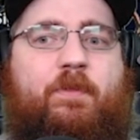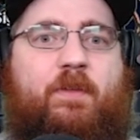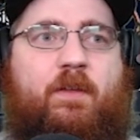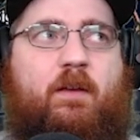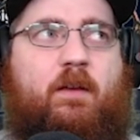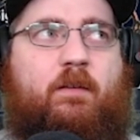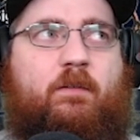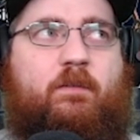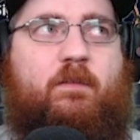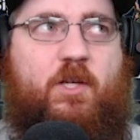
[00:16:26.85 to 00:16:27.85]

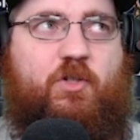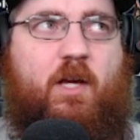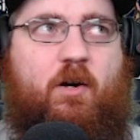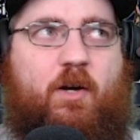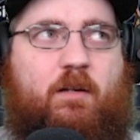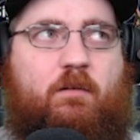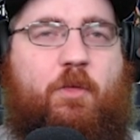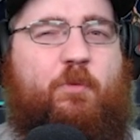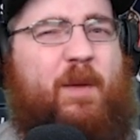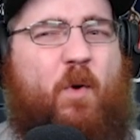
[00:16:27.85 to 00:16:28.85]
this this year and
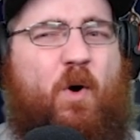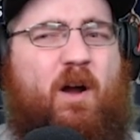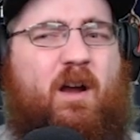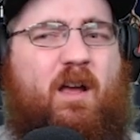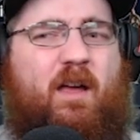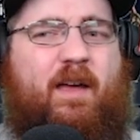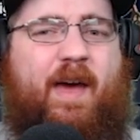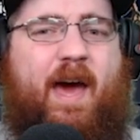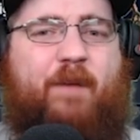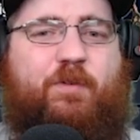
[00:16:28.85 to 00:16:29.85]
three more.
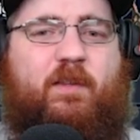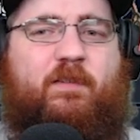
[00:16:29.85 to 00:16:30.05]
After this,